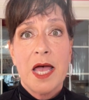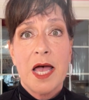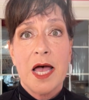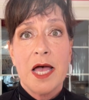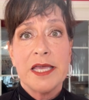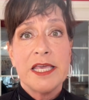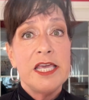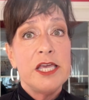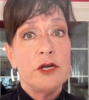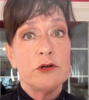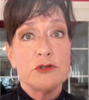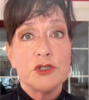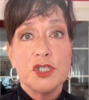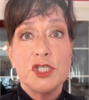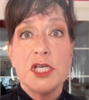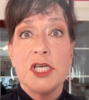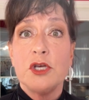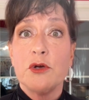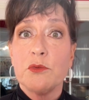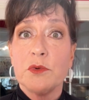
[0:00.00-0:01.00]
He or
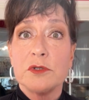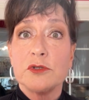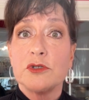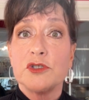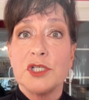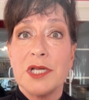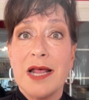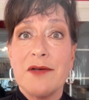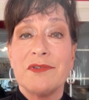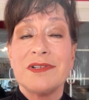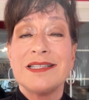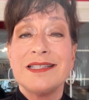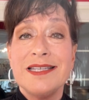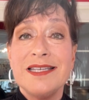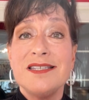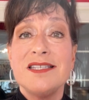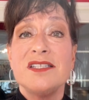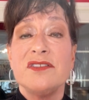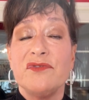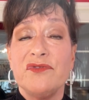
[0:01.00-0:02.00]
she, your realtor, should have a
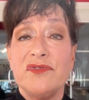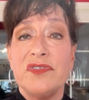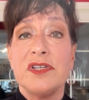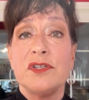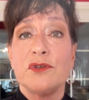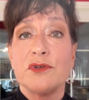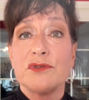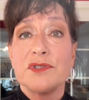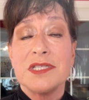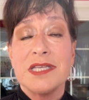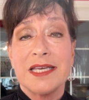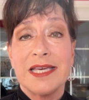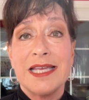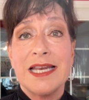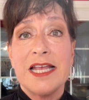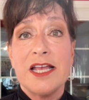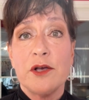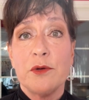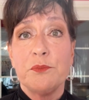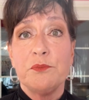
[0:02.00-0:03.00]
list of vendors that can
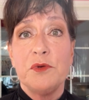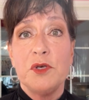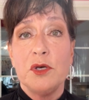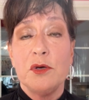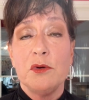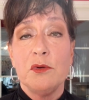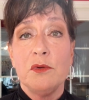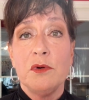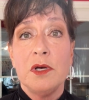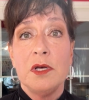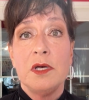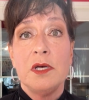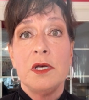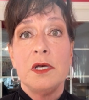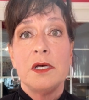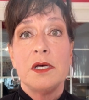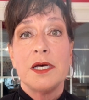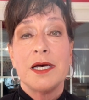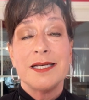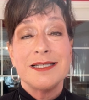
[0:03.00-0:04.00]
help you
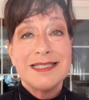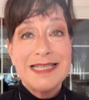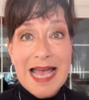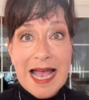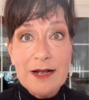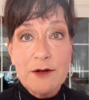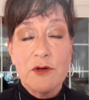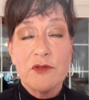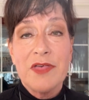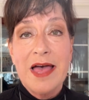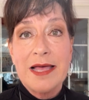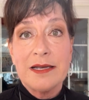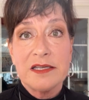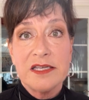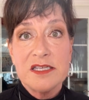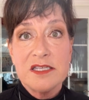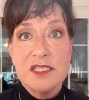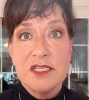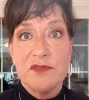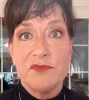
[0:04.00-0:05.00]
tackle that
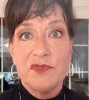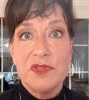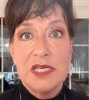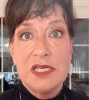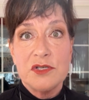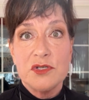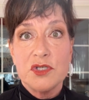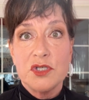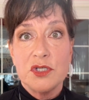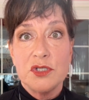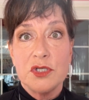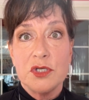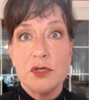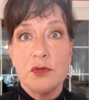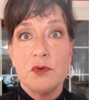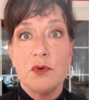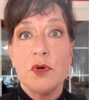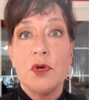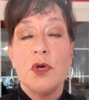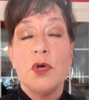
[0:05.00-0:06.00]
list of things to
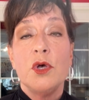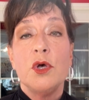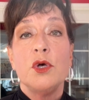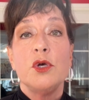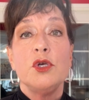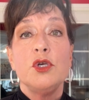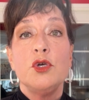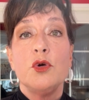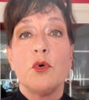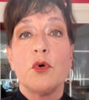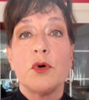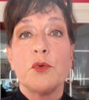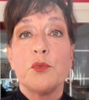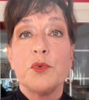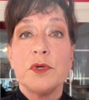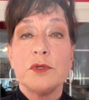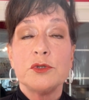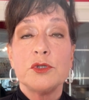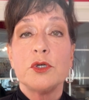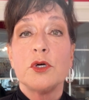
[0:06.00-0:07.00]
do. Your
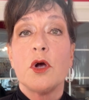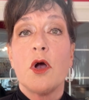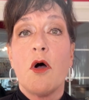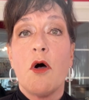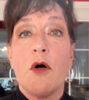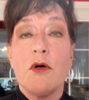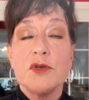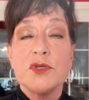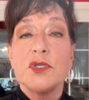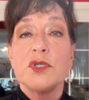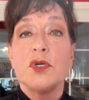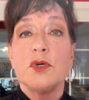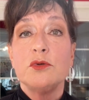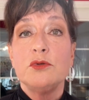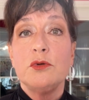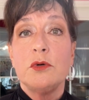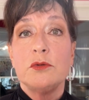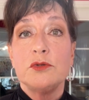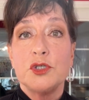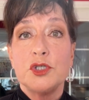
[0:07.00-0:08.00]
realtor
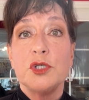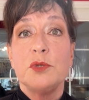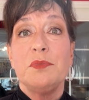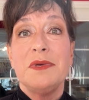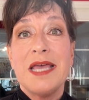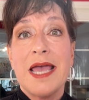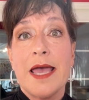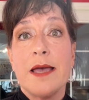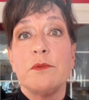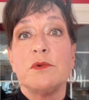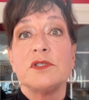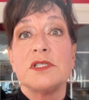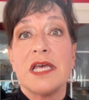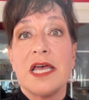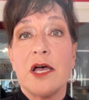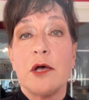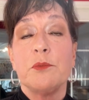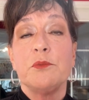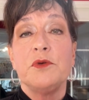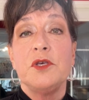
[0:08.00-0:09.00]
also should be able to
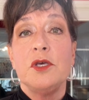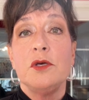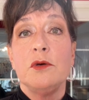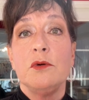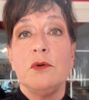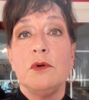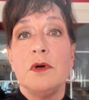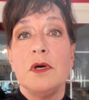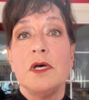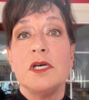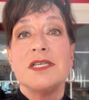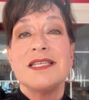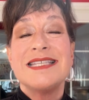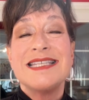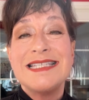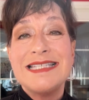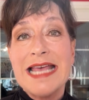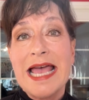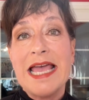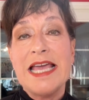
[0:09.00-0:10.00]
help you
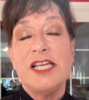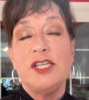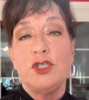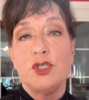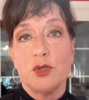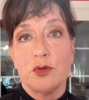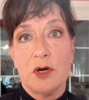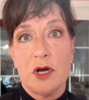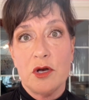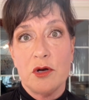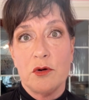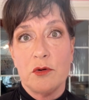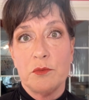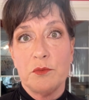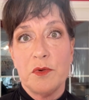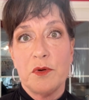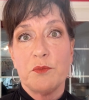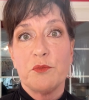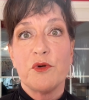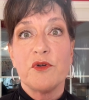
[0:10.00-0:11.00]
stage your
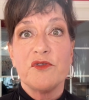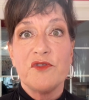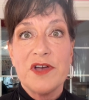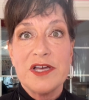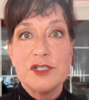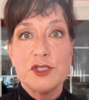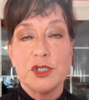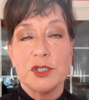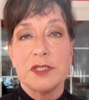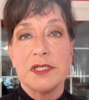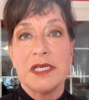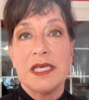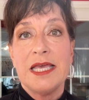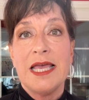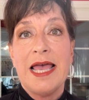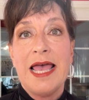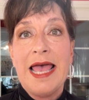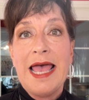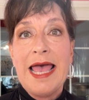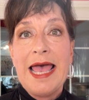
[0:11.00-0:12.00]
home professionally.
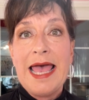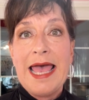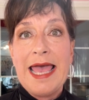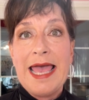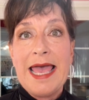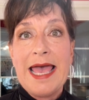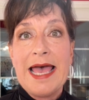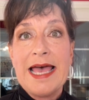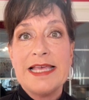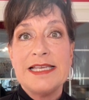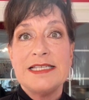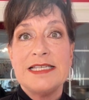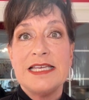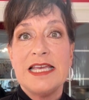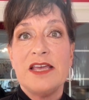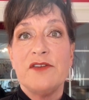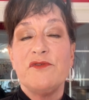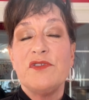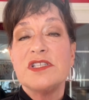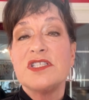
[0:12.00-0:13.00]
And
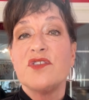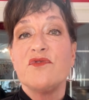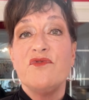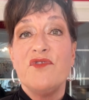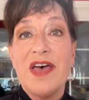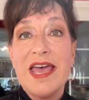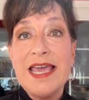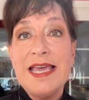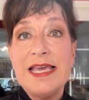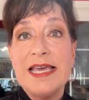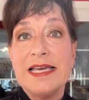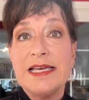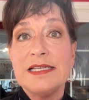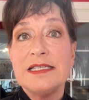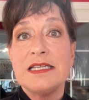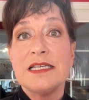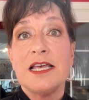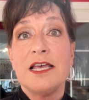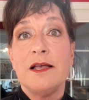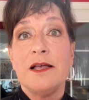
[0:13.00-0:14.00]
if it's vacant